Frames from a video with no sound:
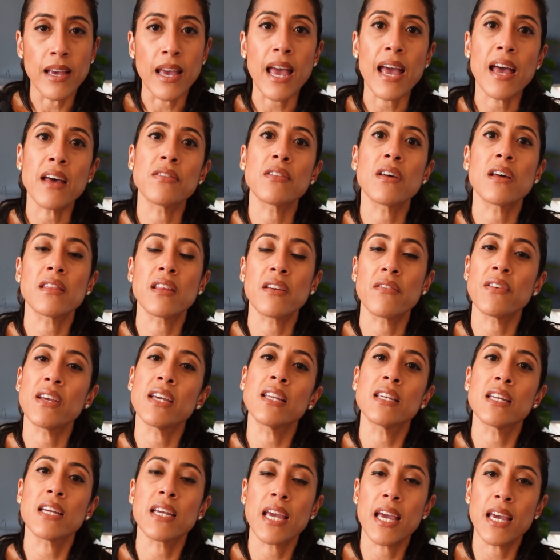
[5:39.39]
and that they've
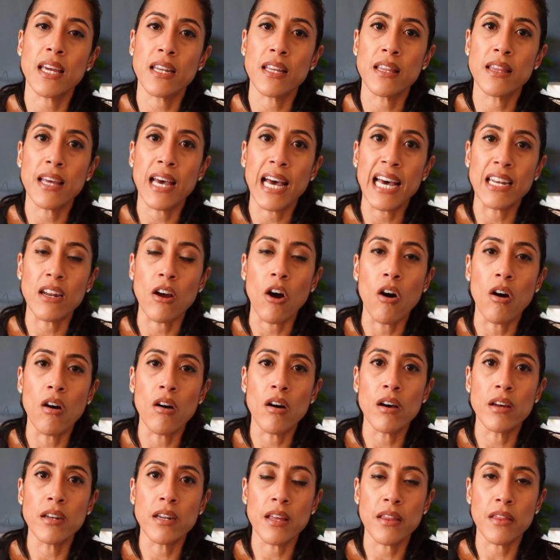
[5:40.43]
indicated that
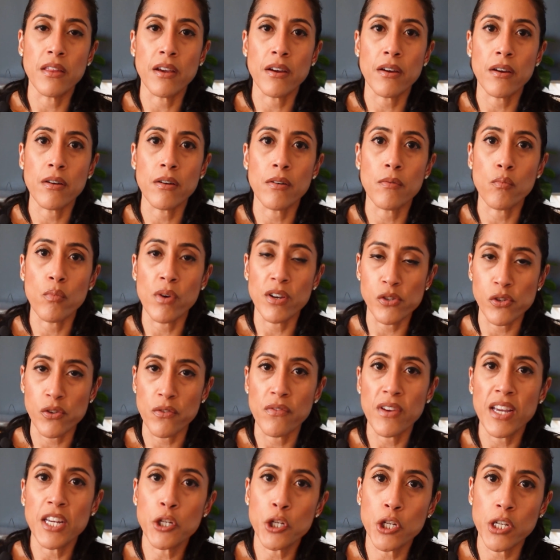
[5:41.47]
on their
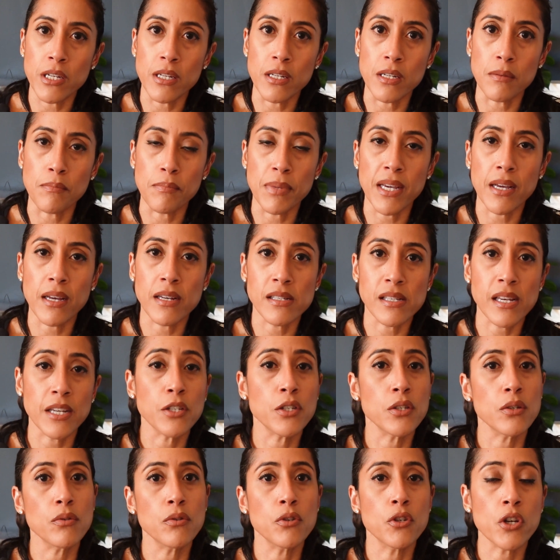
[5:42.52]
reservation because I
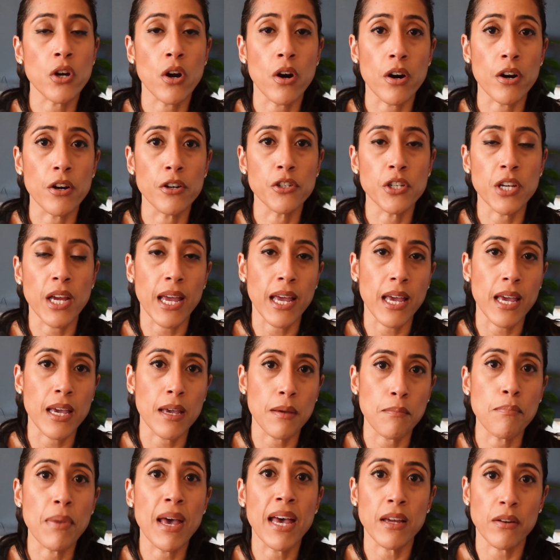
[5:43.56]
do charge
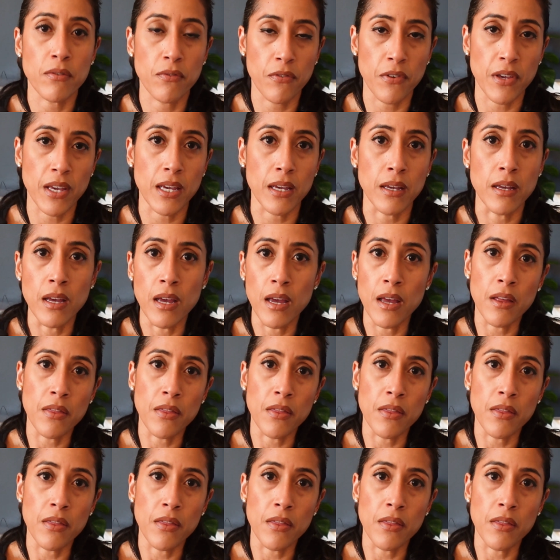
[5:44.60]
a pet fee